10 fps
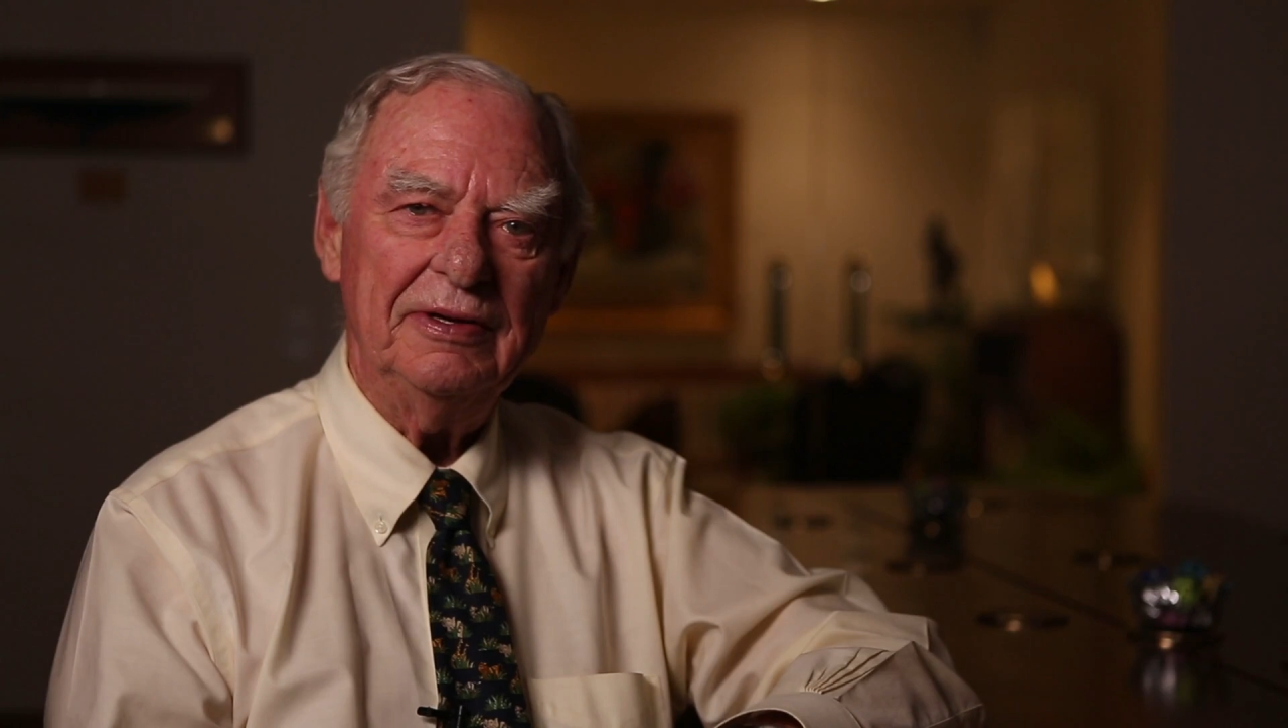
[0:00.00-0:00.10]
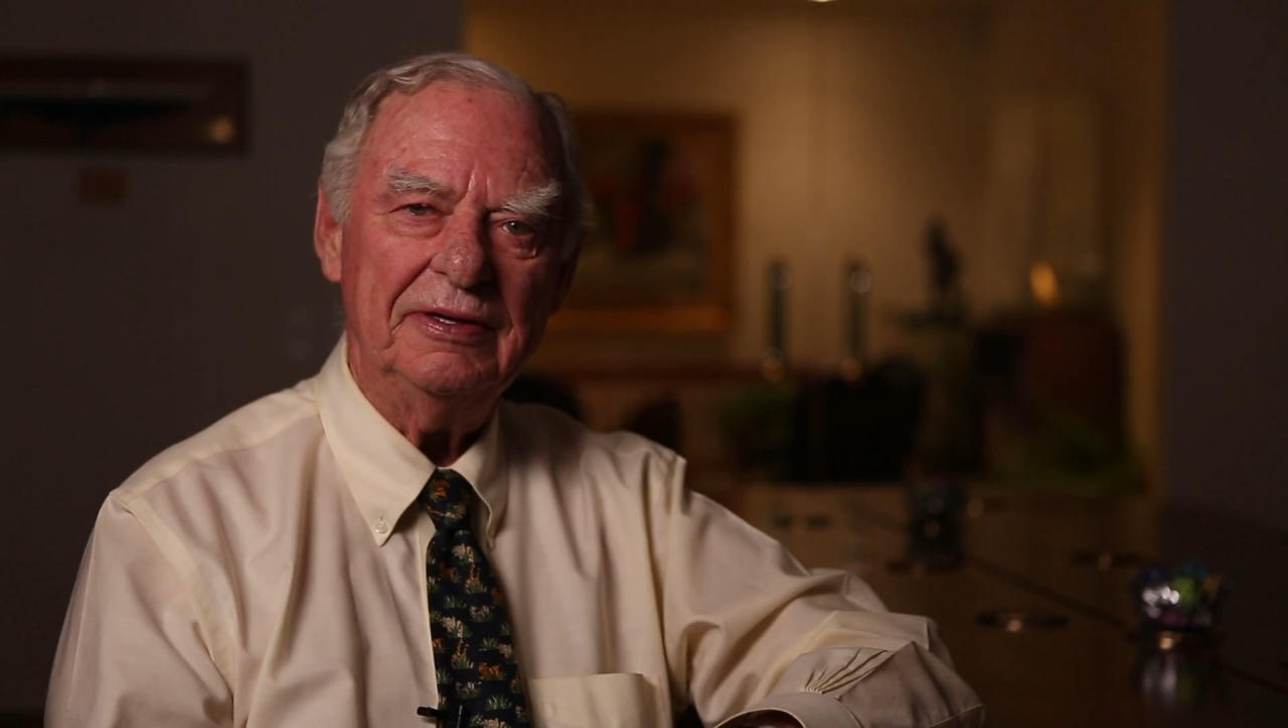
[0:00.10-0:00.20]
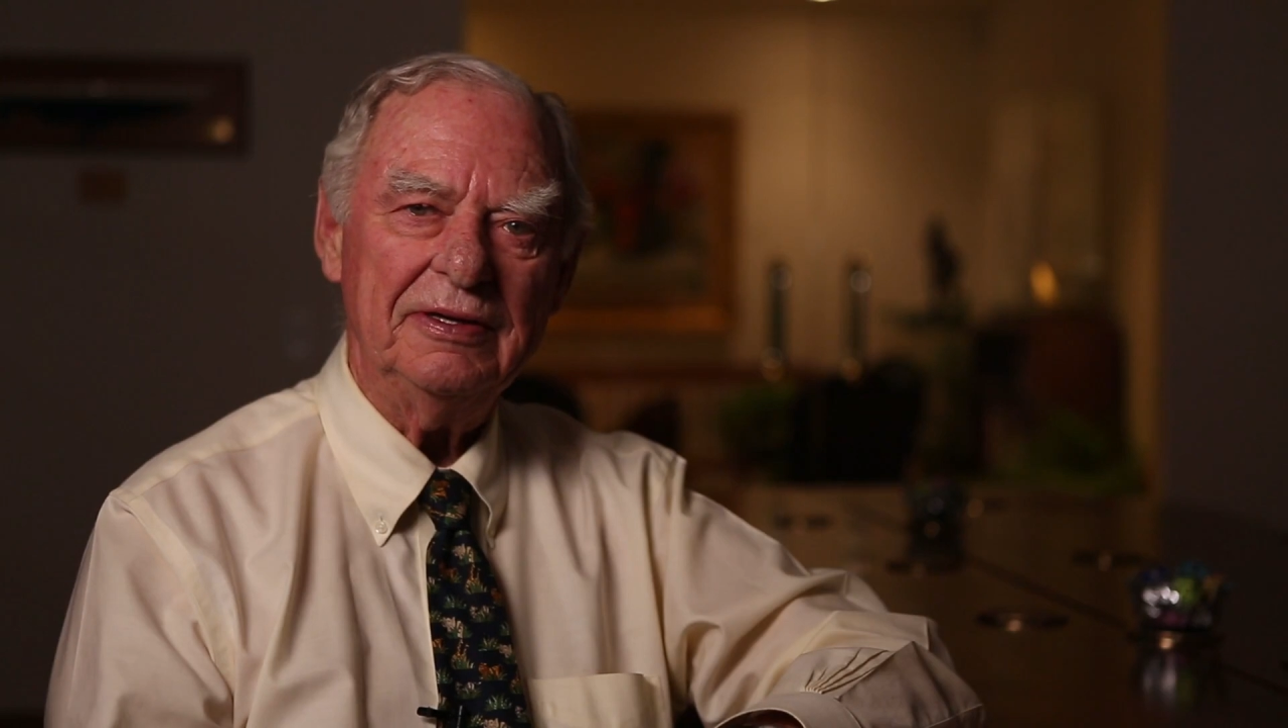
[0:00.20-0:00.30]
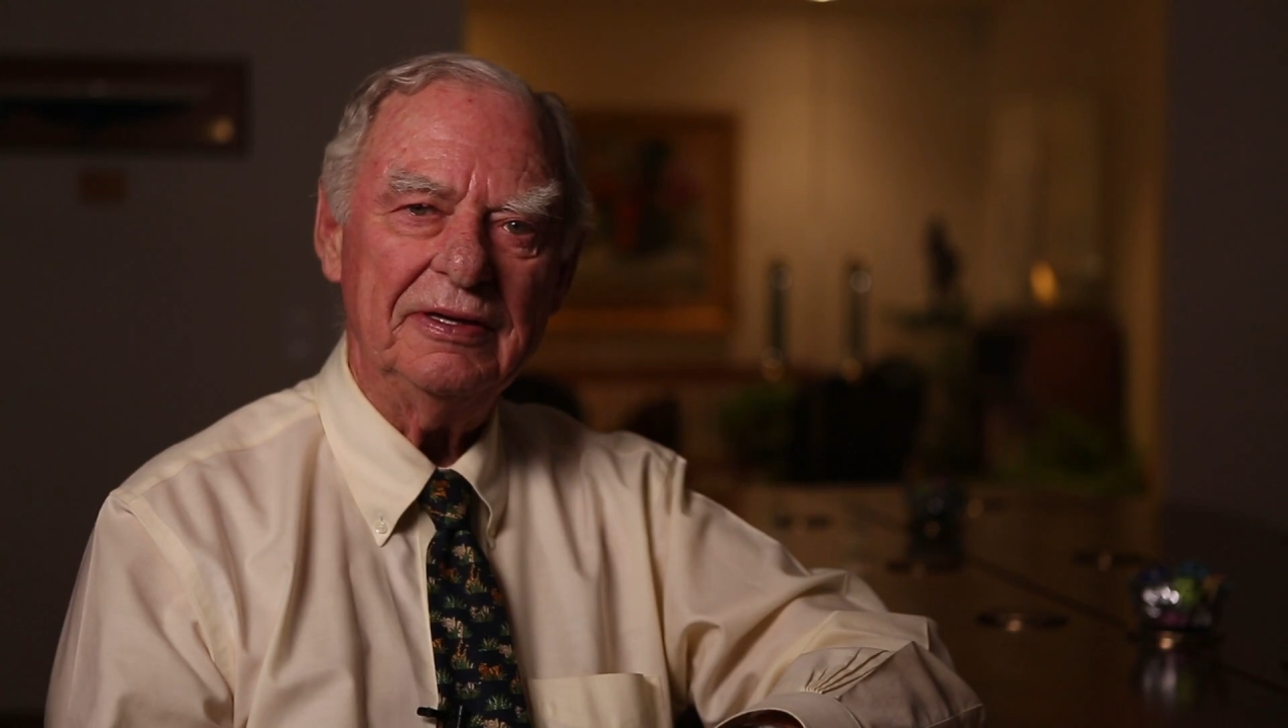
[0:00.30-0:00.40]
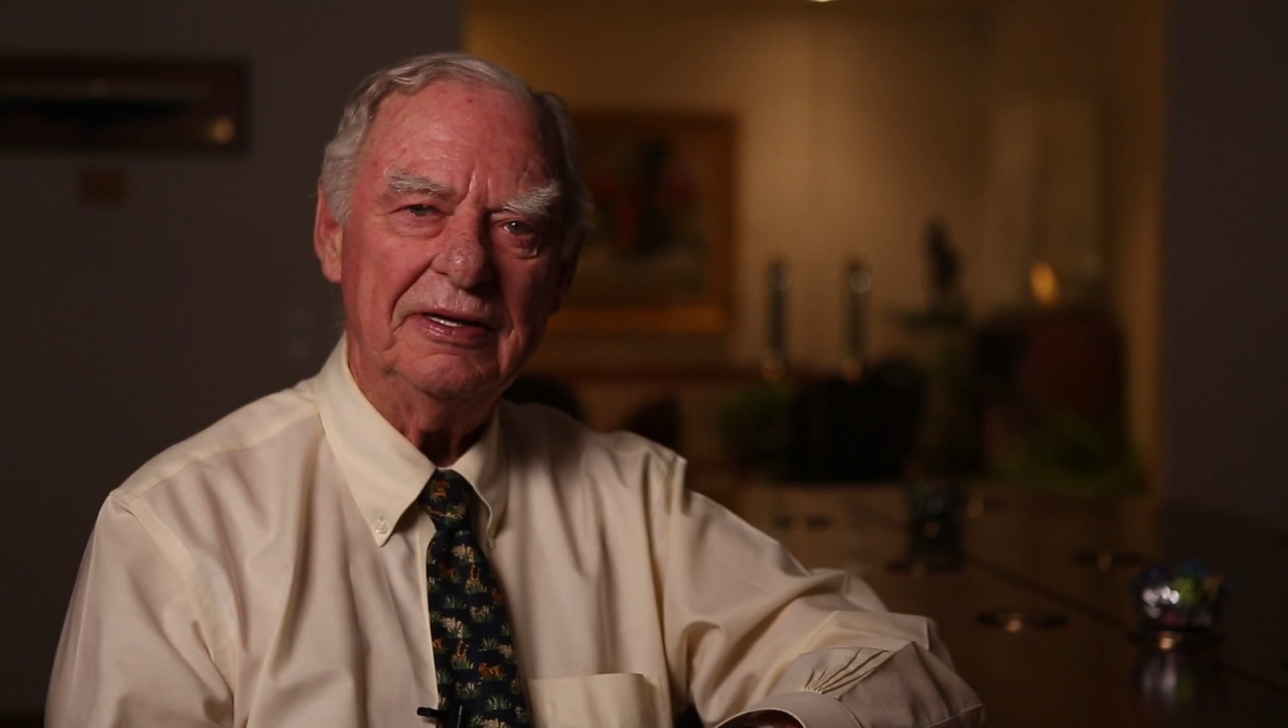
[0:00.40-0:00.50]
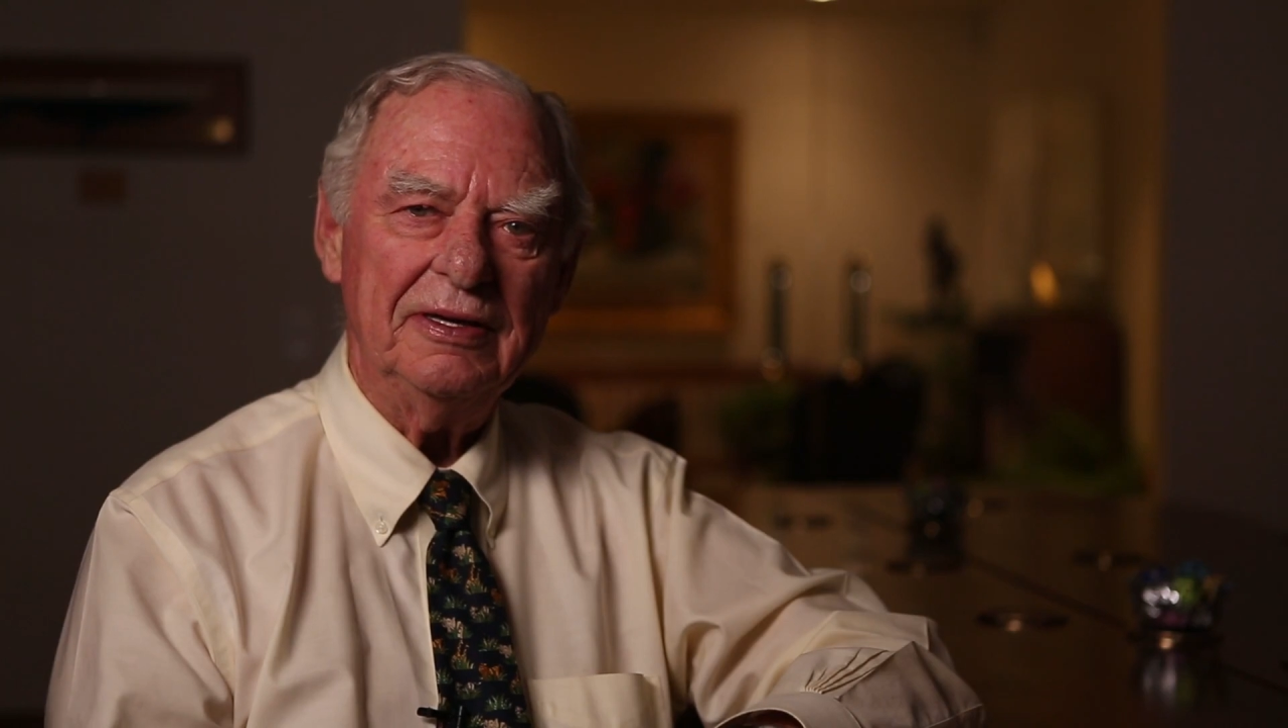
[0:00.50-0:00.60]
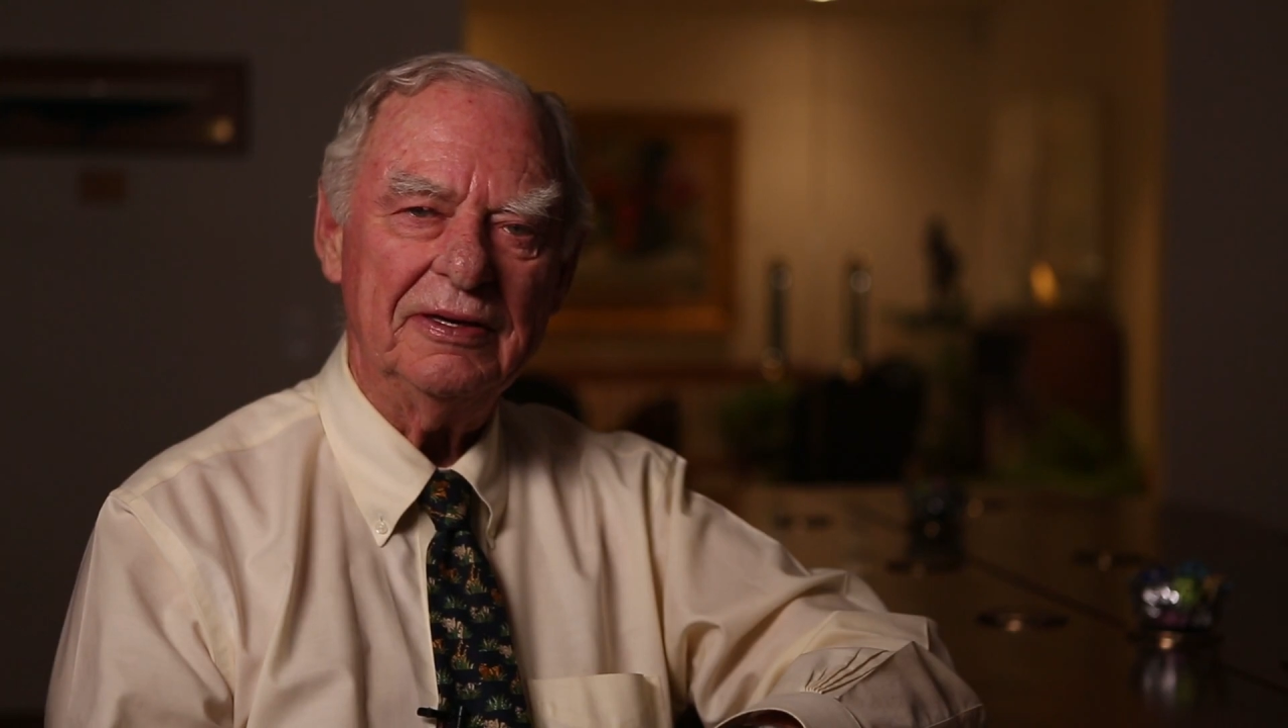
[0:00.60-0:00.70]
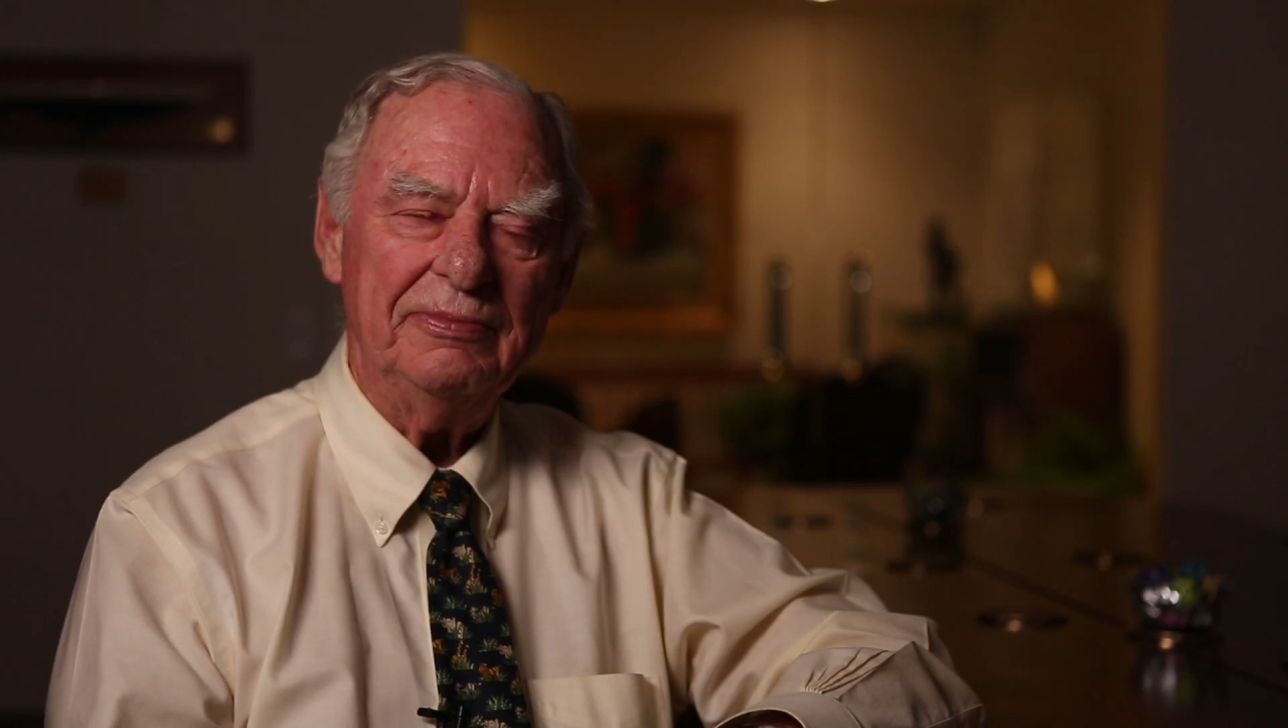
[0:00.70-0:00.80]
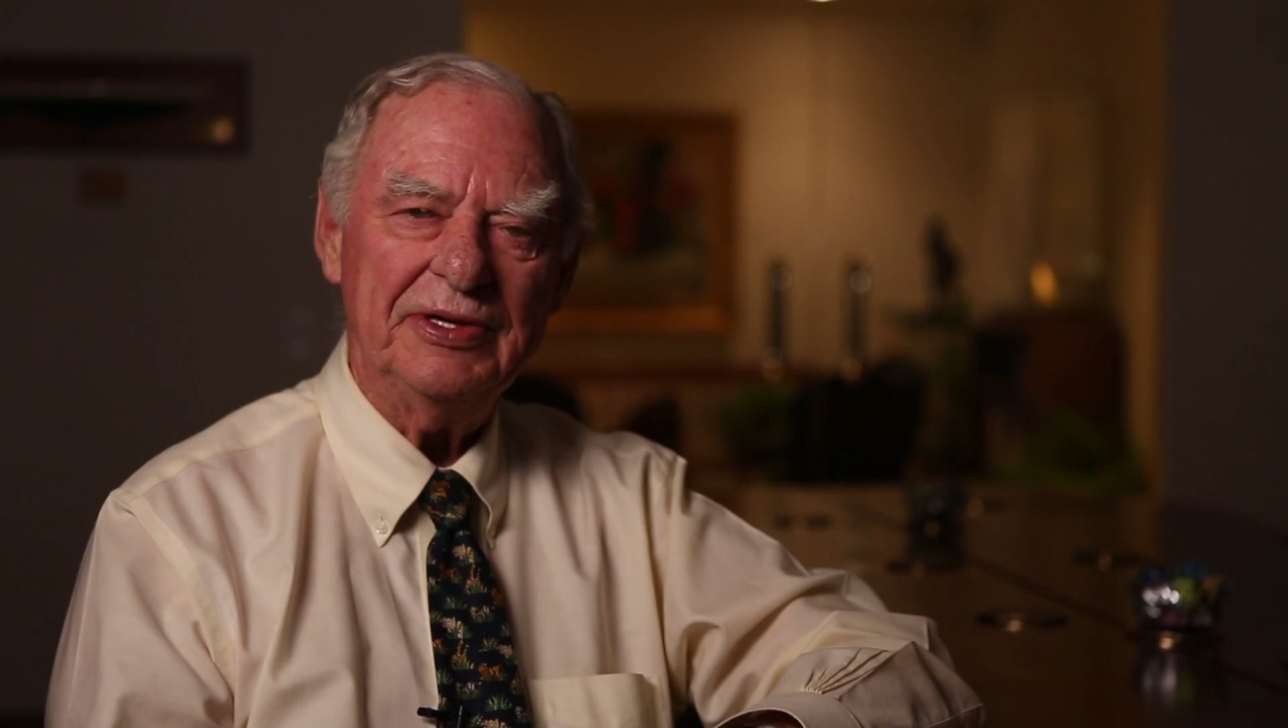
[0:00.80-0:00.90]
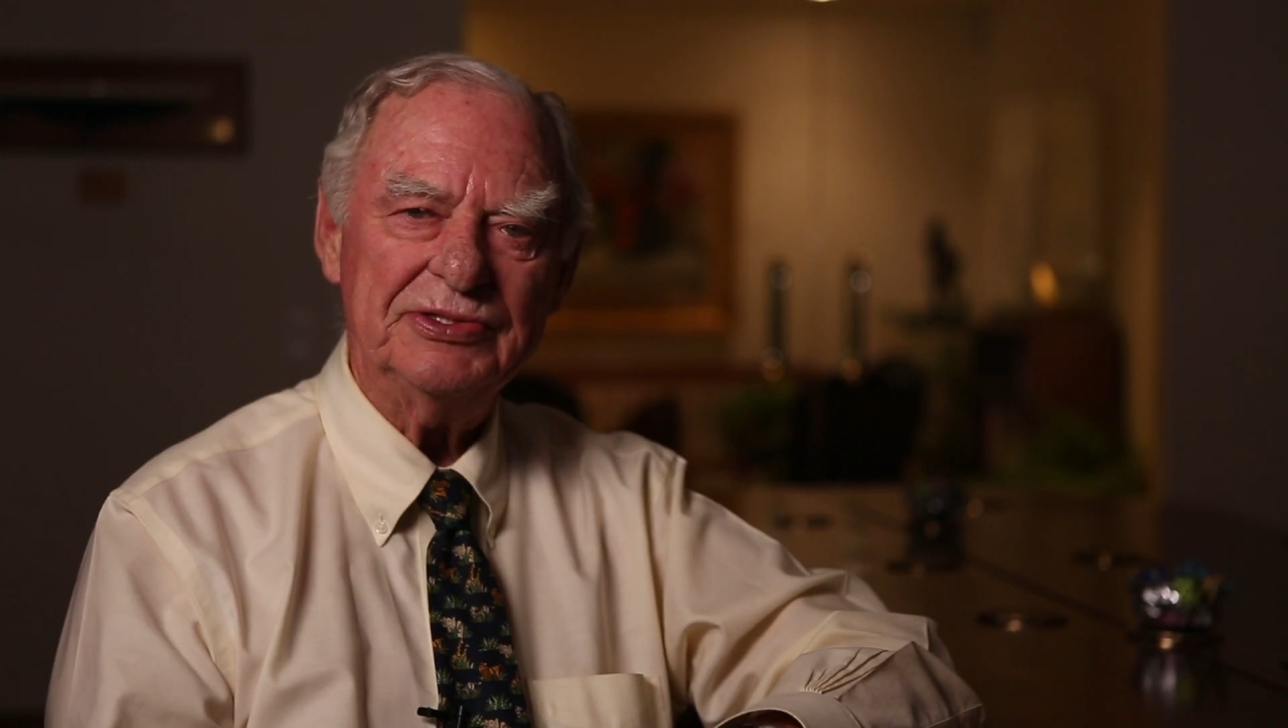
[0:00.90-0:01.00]
that it
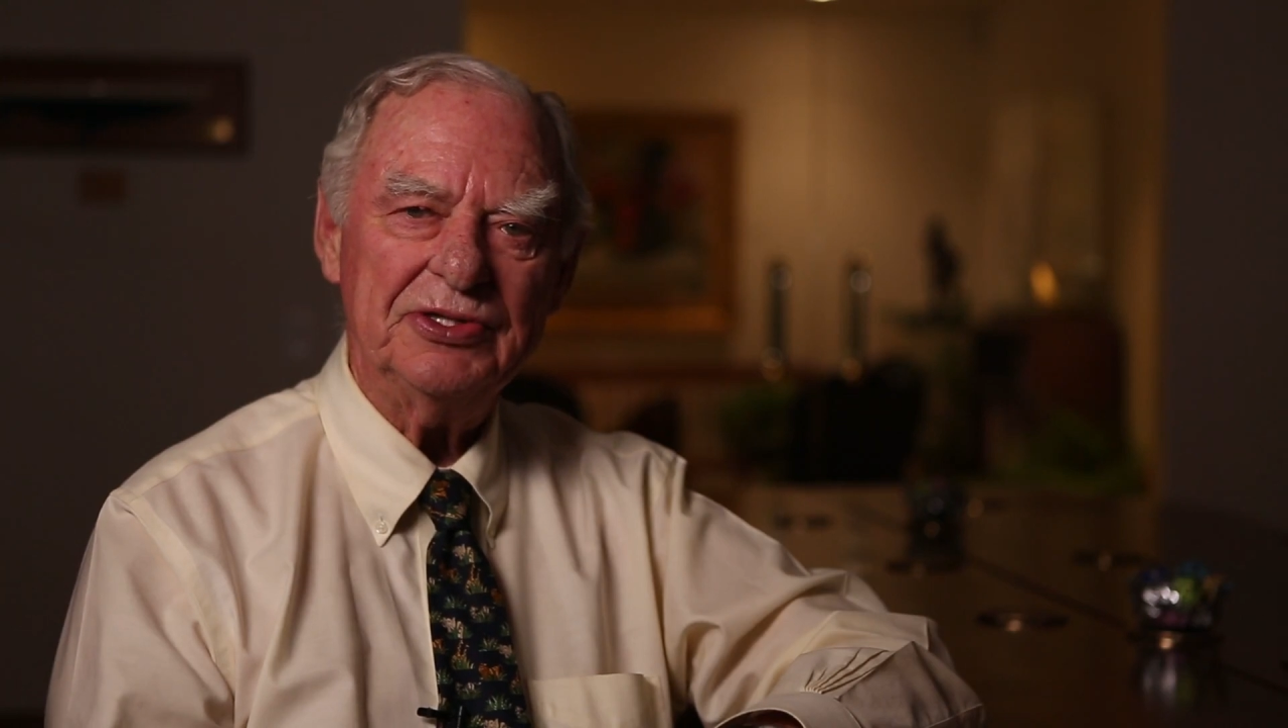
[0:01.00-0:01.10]
could be